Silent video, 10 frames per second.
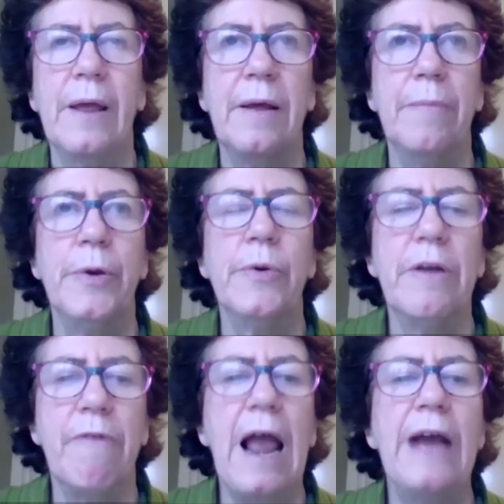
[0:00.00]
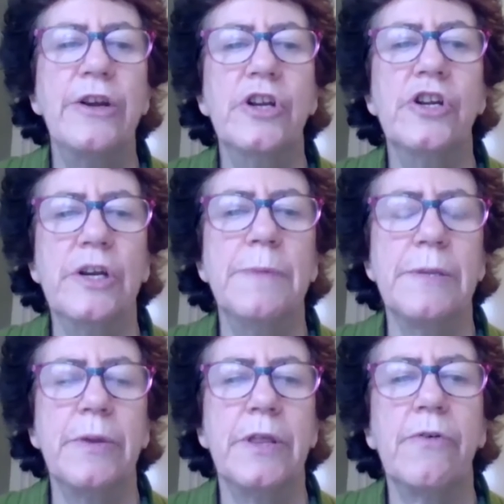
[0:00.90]
building
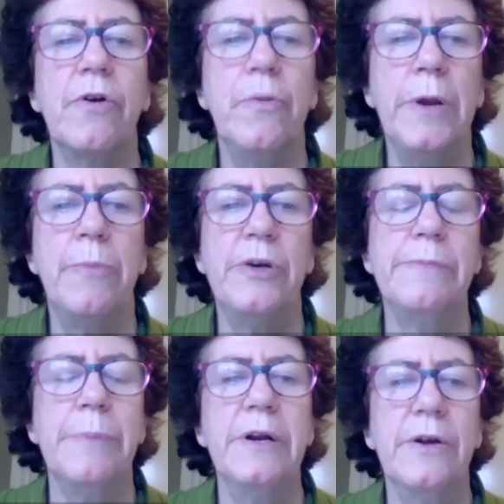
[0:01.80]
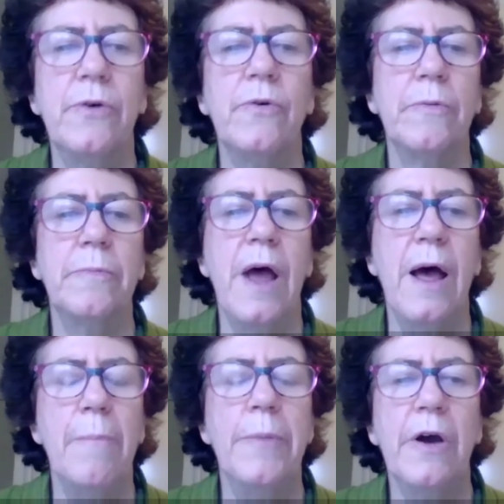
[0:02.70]
relationships with a group in Brisbane called
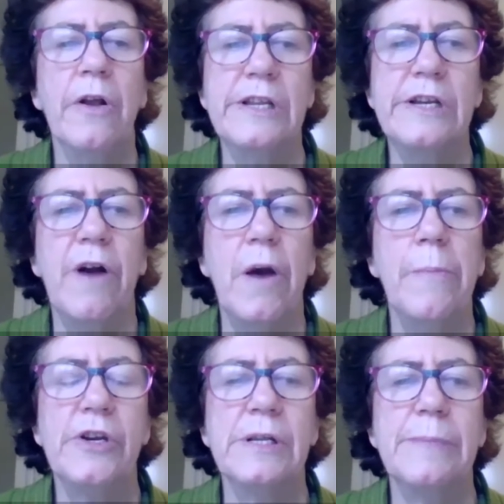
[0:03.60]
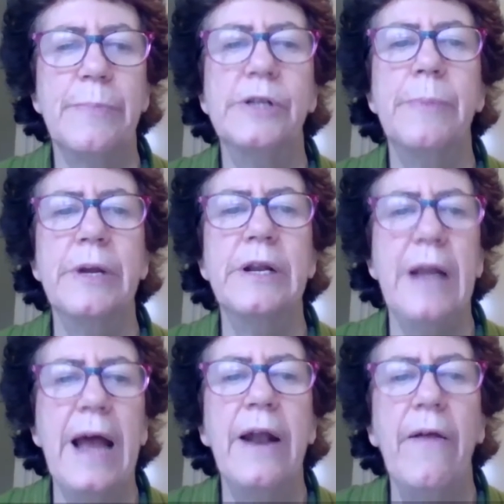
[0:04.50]
Beyond Zero Emissions Brisbane,
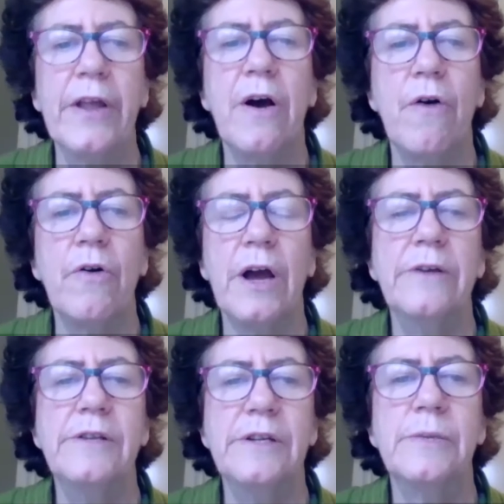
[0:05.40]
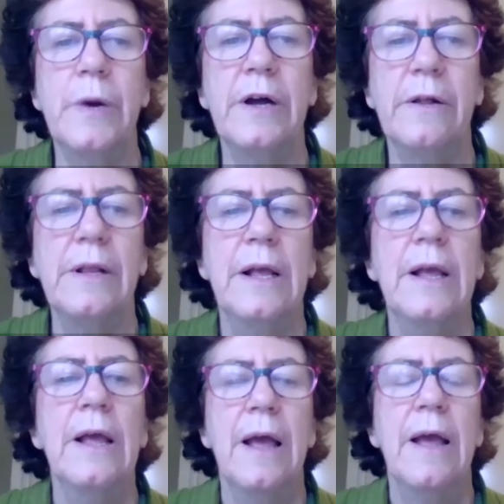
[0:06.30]
and on the Gold Coast as well.
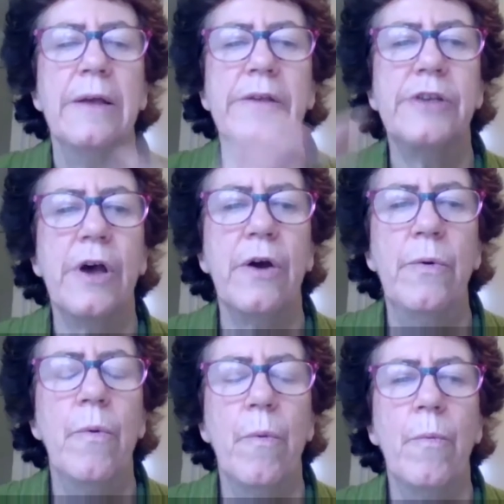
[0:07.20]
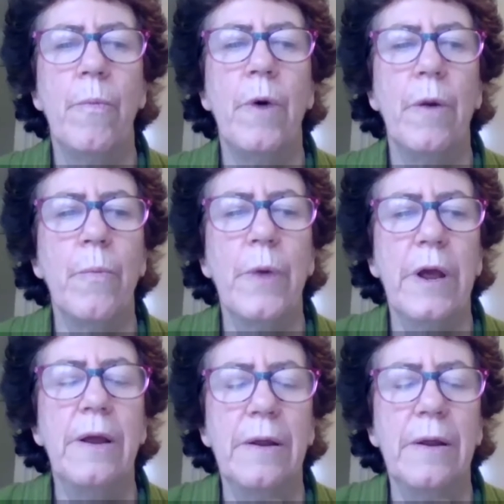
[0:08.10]
So what we're